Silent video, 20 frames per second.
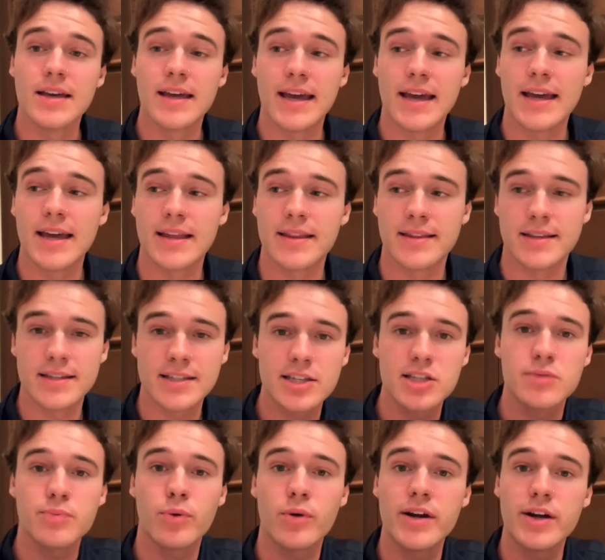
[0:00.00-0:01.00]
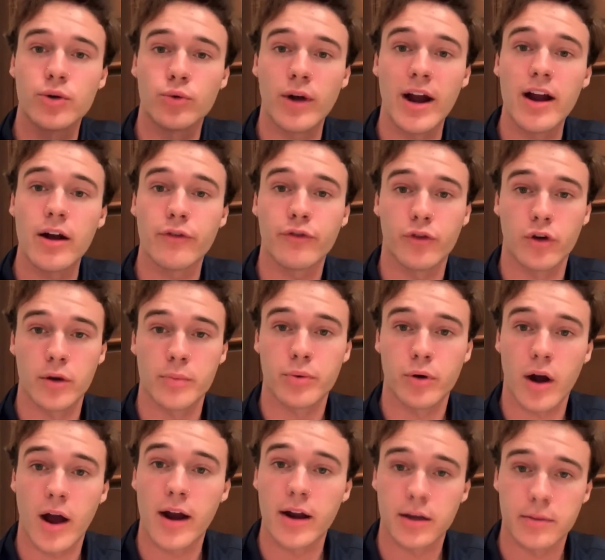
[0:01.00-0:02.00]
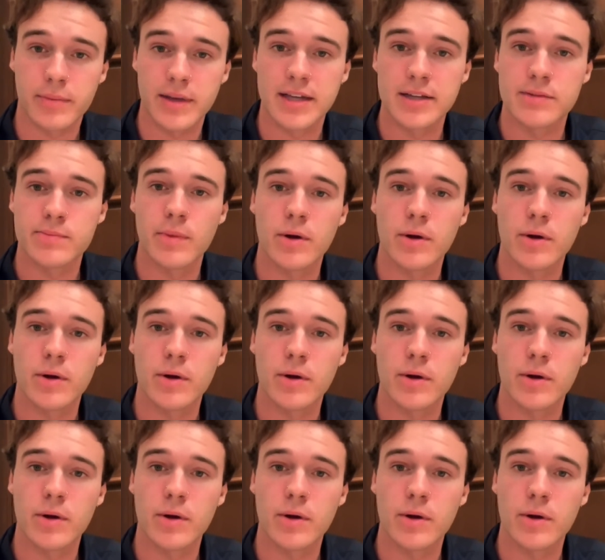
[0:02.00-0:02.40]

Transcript: And this is pretty rare for a product because